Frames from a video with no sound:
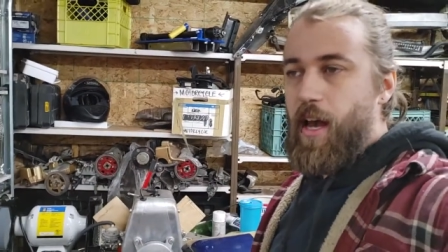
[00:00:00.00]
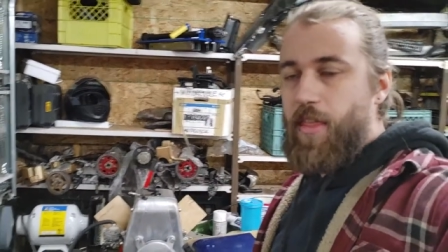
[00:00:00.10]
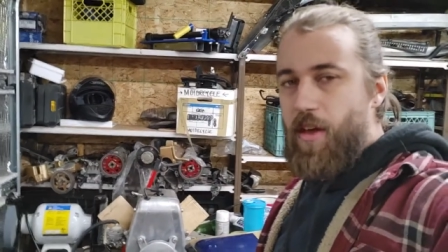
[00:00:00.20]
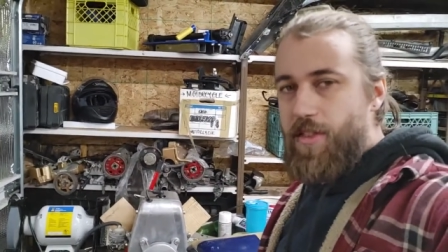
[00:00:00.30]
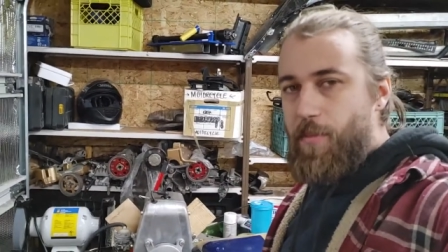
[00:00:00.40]
I
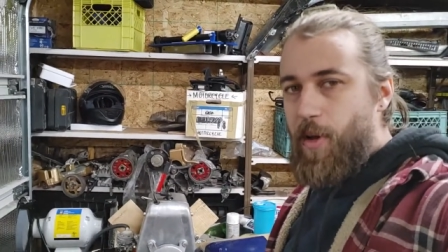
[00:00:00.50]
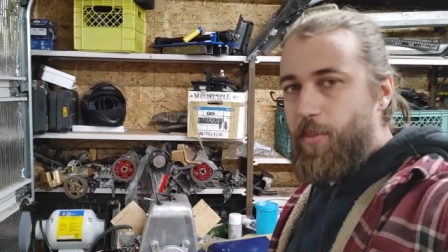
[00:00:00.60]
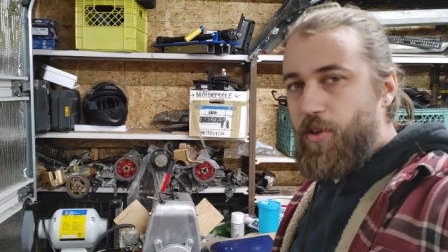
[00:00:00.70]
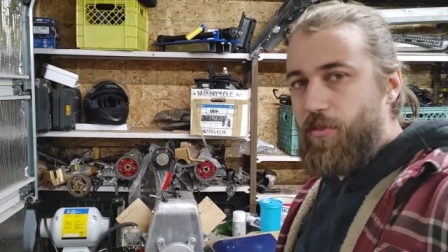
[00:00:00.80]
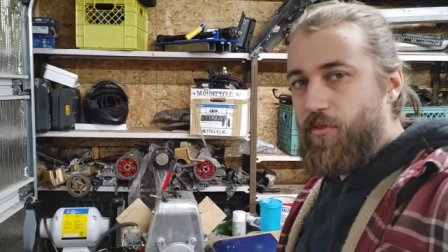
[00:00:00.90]
thought that might
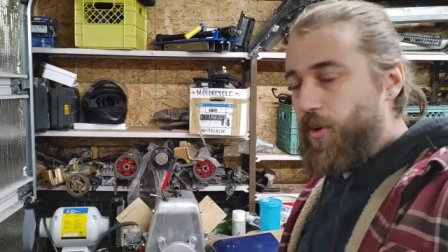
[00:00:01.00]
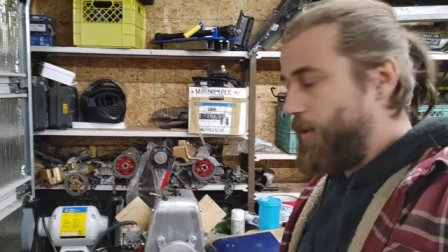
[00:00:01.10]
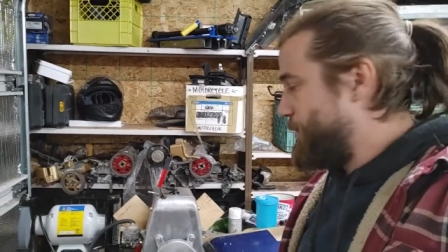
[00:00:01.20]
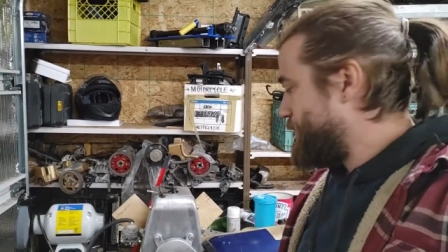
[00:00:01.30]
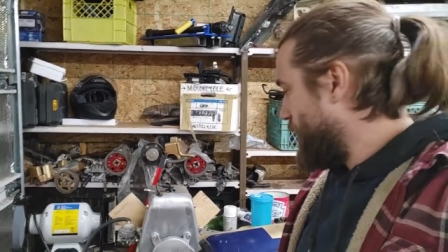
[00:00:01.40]
be good for
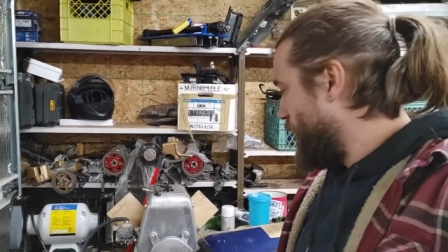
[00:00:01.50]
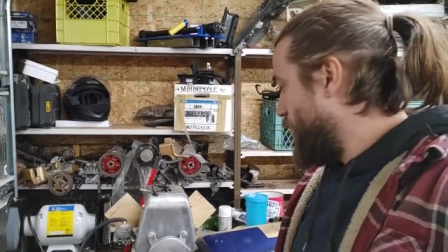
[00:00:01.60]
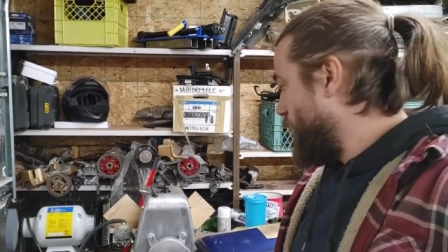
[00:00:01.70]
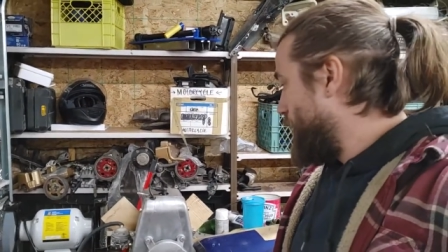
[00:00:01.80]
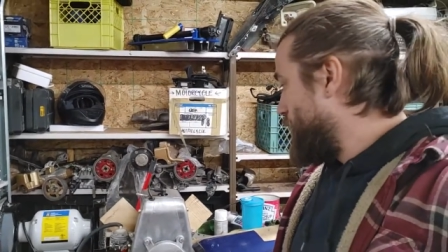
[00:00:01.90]
it.
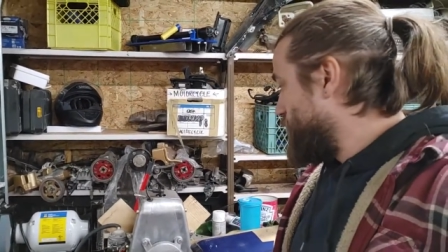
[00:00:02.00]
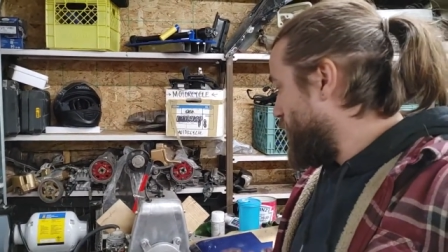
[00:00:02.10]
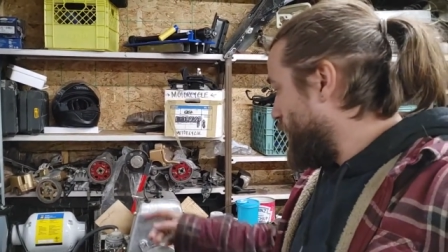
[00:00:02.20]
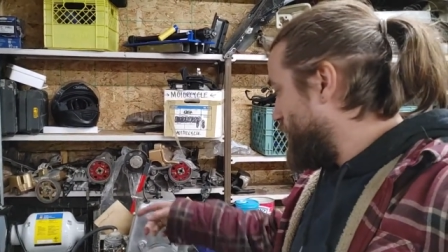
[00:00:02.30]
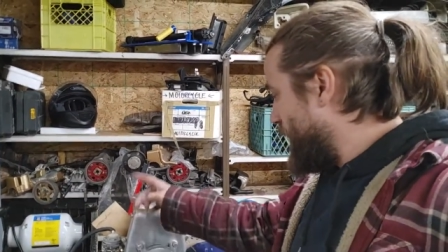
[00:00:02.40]

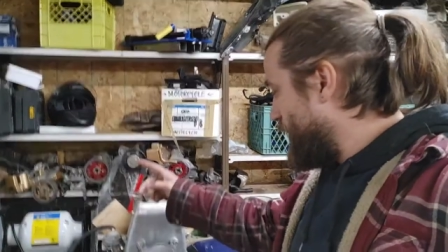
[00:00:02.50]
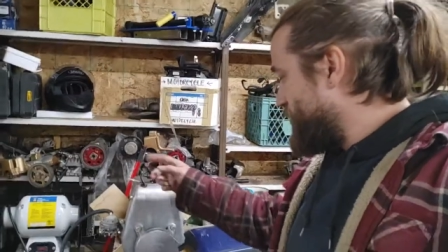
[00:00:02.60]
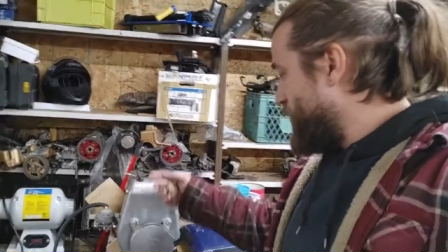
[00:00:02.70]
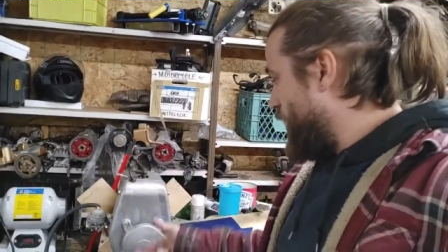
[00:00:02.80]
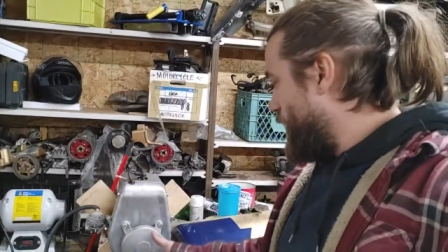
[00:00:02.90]
So I take
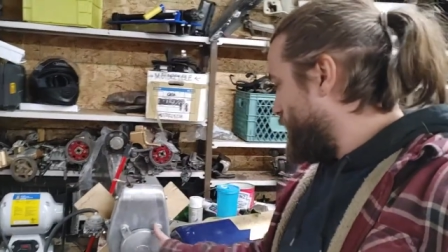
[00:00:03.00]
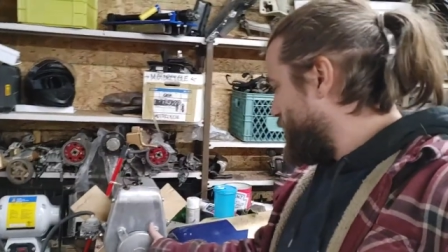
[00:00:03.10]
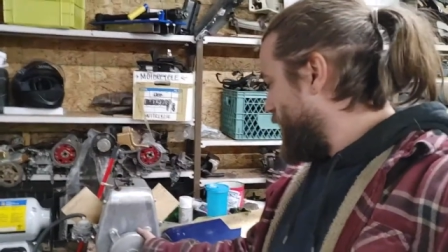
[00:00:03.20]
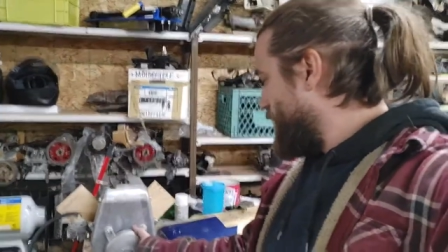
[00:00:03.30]
this off,